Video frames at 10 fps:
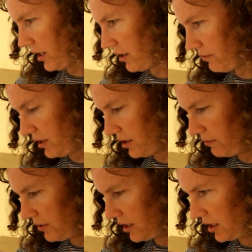going
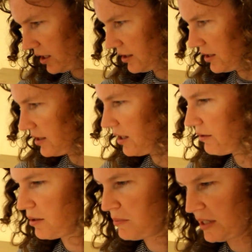there. We're going to cut this
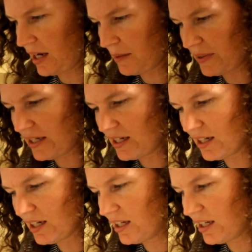out and be happy